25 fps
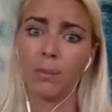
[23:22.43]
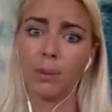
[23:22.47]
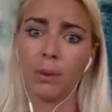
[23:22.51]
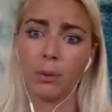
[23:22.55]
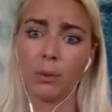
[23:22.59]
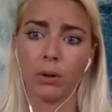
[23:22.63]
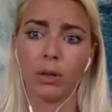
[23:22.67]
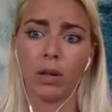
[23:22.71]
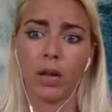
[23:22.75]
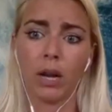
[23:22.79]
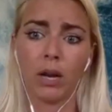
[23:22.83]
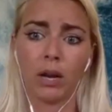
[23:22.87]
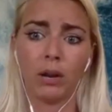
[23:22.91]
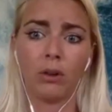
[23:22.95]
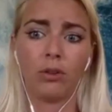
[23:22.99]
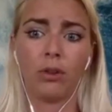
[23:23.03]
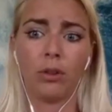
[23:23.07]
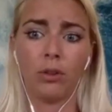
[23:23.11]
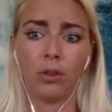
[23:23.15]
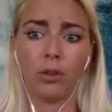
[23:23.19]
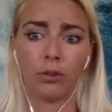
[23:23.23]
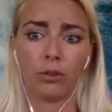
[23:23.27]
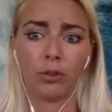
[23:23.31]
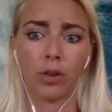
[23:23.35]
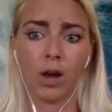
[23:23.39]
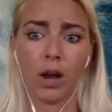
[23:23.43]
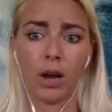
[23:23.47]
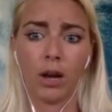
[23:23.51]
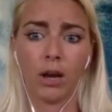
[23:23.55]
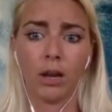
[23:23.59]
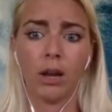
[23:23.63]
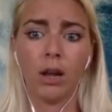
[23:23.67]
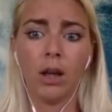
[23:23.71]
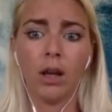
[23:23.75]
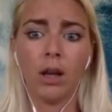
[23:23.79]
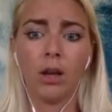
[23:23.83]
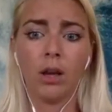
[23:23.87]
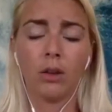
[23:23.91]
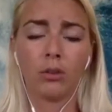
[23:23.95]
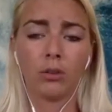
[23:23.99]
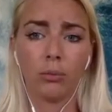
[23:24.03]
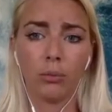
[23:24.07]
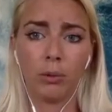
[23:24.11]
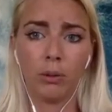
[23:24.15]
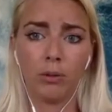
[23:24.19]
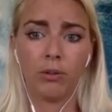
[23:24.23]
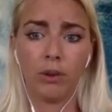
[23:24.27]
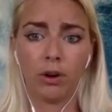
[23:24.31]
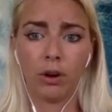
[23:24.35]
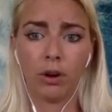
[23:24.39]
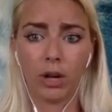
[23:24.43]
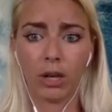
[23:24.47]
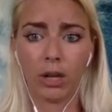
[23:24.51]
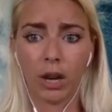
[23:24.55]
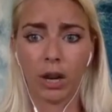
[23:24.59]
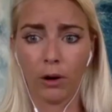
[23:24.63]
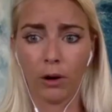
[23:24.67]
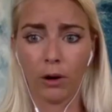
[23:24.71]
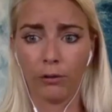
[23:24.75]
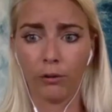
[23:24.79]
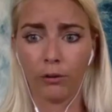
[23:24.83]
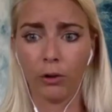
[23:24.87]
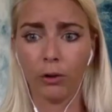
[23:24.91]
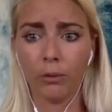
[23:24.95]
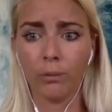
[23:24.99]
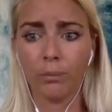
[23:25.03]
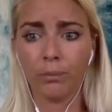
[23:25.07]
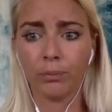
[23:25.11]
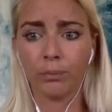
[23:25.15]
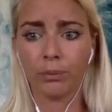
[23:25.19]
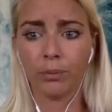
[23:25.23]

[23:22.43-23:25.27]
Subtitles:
be related to this guy. So be very careful.